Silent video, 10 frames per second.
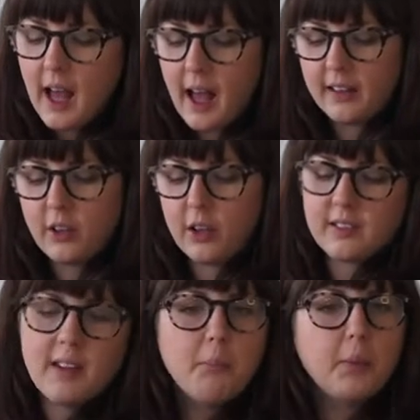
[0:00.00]
and
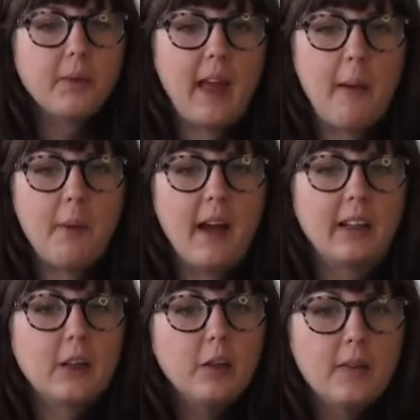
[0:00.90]
assemble them
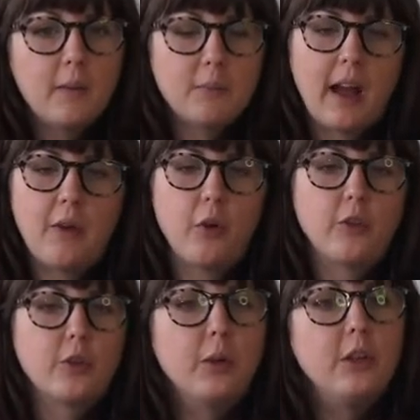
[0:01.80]
and glue them down
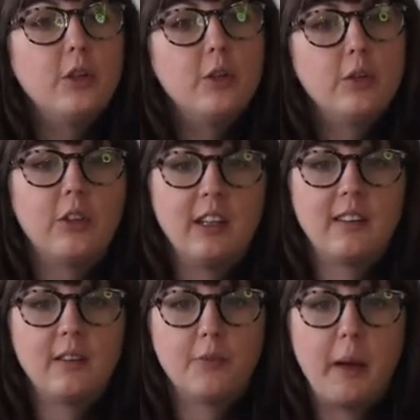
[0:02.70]
onto a new
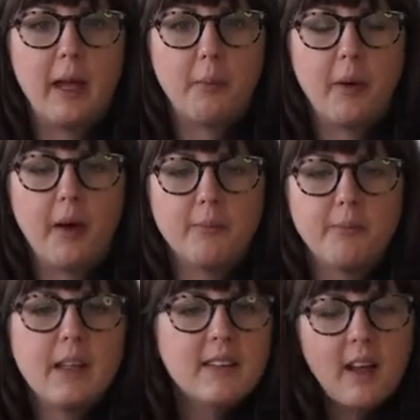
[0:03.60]
sheet of paper.
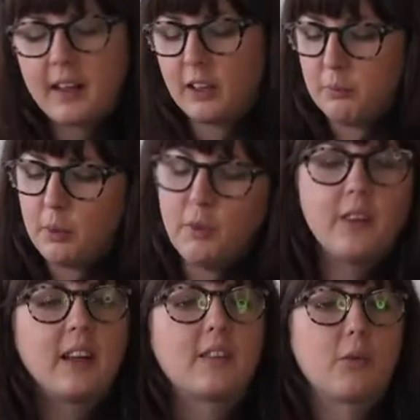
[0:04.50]
It means that I can move
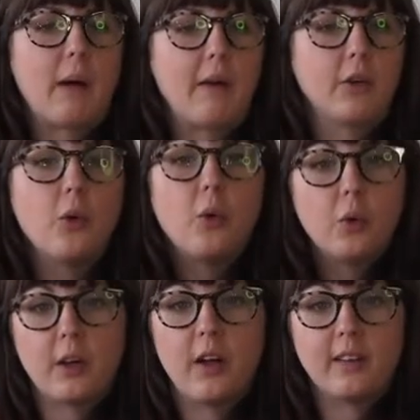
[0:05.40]
things around and
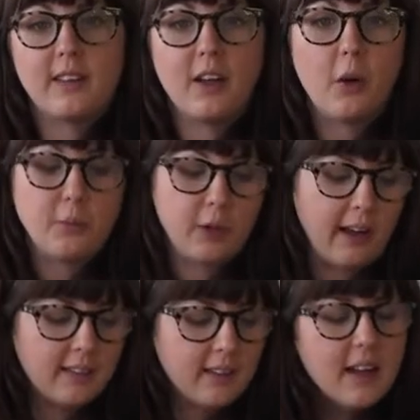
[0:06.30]
organize the
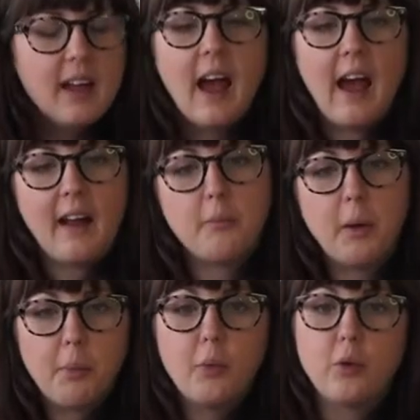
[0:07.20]
objects and my
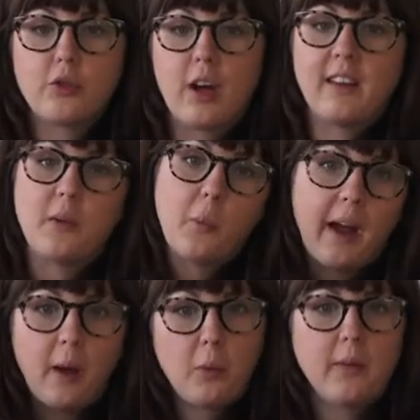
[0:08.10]
portrait the way
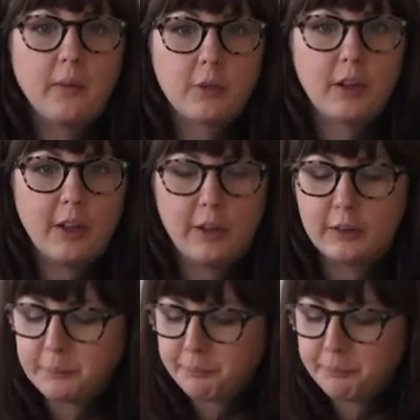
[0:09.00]
I want them to look.